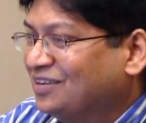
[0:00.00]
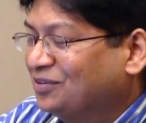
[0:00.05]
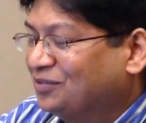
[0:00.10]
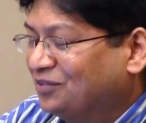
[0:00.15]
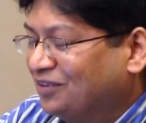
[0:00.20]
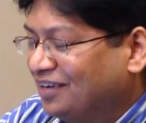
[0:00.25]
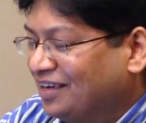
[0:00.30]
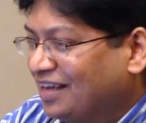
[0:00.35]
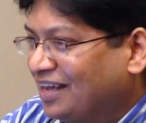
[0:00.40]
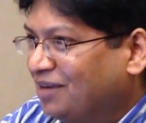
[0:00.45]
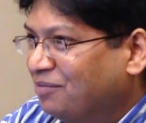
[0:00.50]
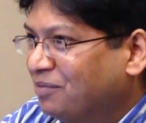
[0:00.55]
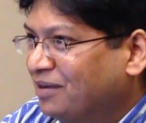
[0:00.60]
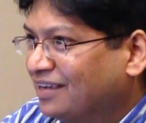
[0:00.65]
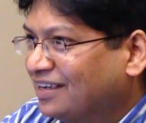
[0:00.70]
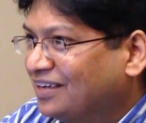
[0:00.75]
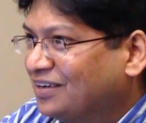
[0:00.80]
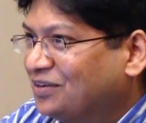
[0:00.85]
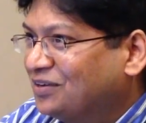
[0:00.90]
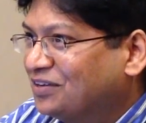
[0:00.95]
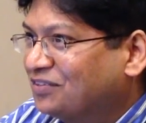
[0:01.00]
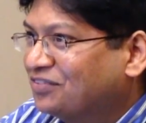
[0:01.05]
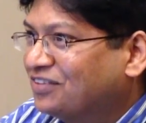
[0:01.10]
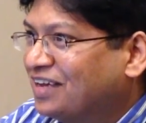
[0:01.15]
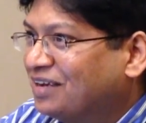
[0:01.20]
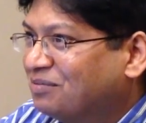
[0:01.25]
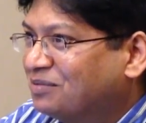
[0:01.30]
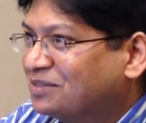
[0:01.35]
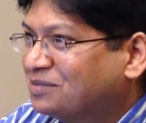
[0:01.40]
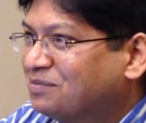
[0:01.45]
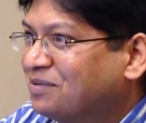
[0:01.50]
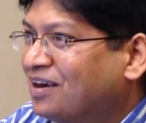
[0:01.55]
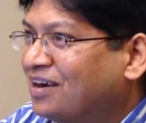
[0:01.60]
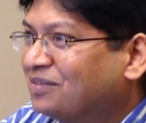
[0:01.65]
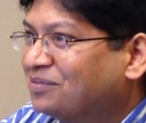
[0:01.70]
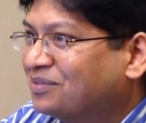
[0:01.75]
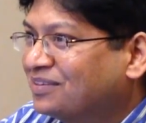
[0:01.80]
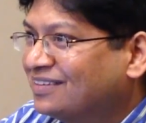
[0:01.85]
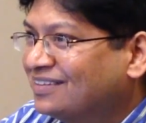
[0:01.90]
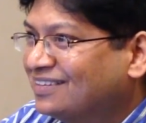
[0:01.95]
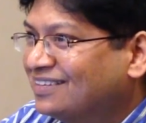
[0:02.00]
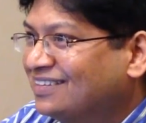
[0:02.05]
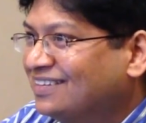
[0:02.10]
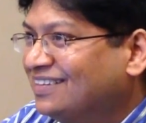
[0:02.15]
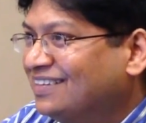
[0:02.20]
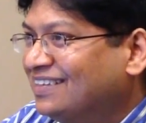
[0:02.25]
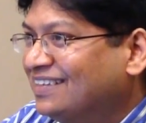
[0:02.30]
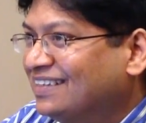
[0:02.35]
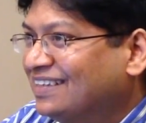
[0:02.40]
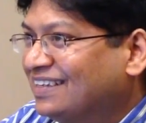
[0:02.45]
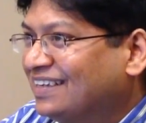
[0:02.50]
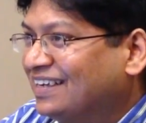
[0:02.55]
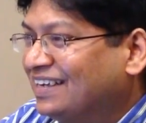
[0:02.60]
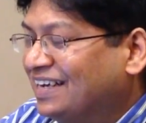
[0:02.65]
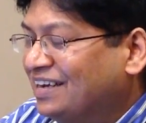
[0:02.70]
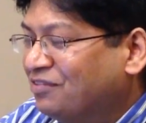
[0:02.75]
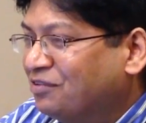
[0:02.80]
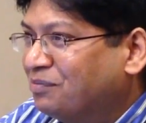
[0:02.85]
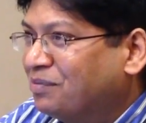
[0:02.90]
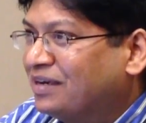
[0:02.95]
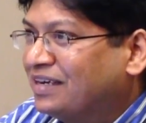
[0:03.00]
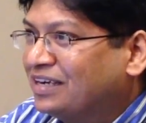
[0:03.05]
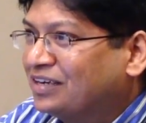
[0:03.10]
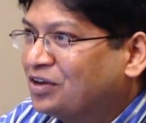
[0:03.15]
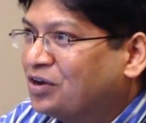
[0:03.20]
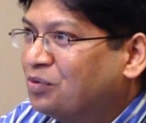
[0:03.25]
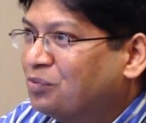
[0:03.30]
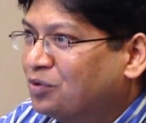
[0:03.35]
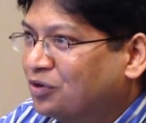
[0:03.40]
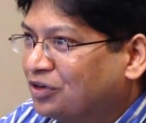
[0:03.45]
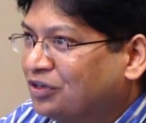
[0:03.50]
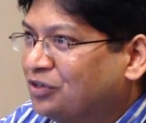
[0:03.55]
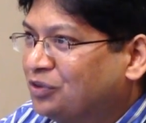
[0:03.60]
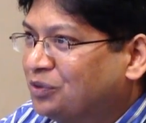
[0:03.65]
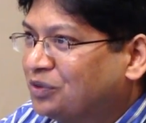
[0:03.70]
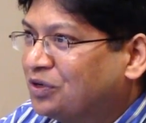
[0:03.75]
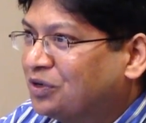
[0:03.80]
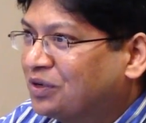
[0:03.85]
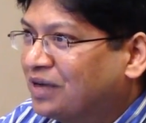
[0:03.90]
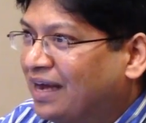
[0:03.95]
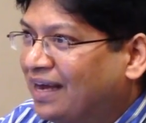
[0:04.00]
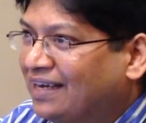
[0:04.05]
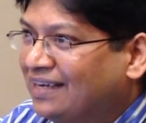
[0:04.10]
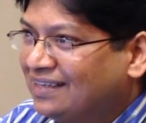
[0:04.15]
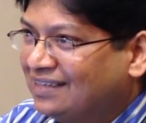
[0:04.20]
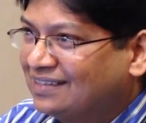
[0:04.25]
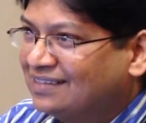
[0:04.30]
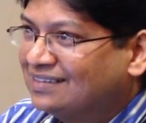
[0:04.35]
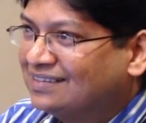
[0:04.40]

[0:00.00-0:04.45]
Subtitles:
Well, I'll make a note of that, Ms. Barbara. Everybody at home doing okay?